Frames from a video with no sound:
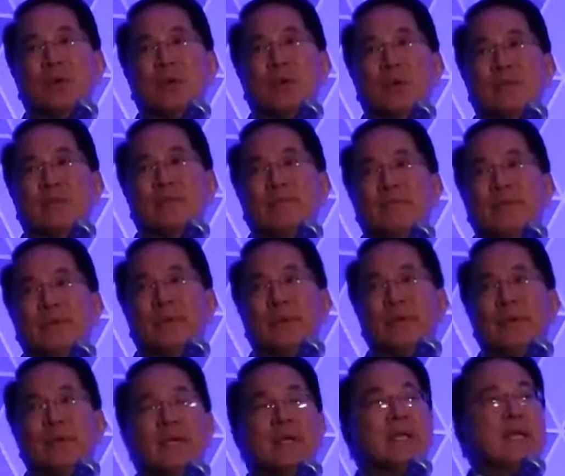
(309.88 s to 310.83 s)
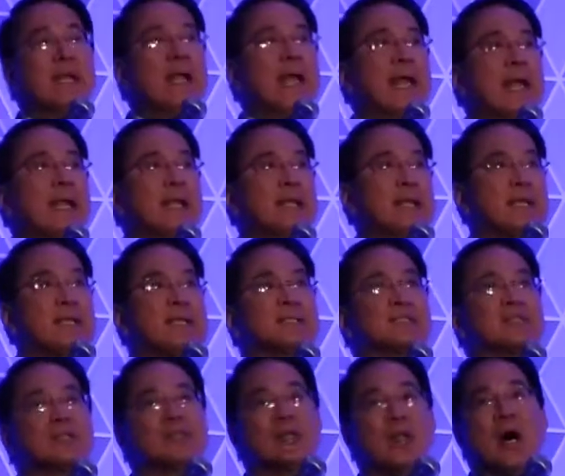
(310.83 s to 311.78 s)
to all of you and it
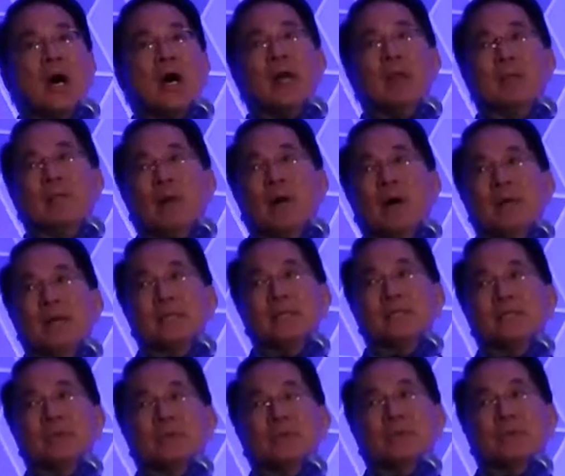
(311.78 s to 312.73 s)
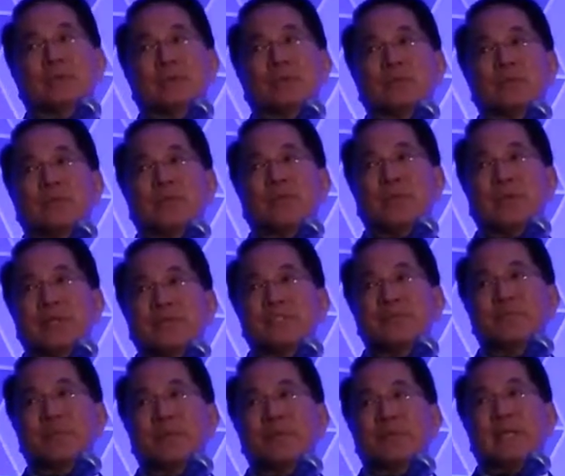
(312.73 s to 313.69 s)
is not possible to put
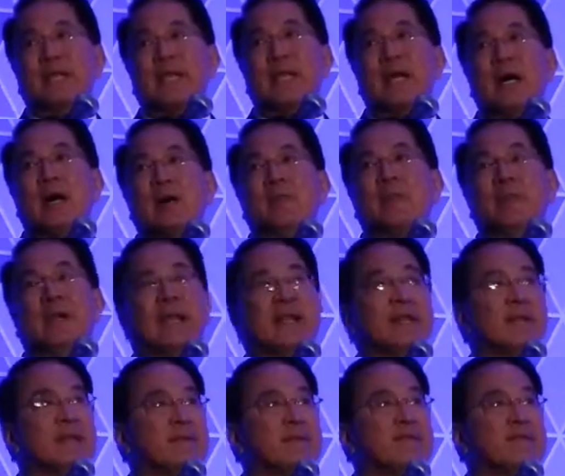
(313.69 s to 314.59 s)
this building up and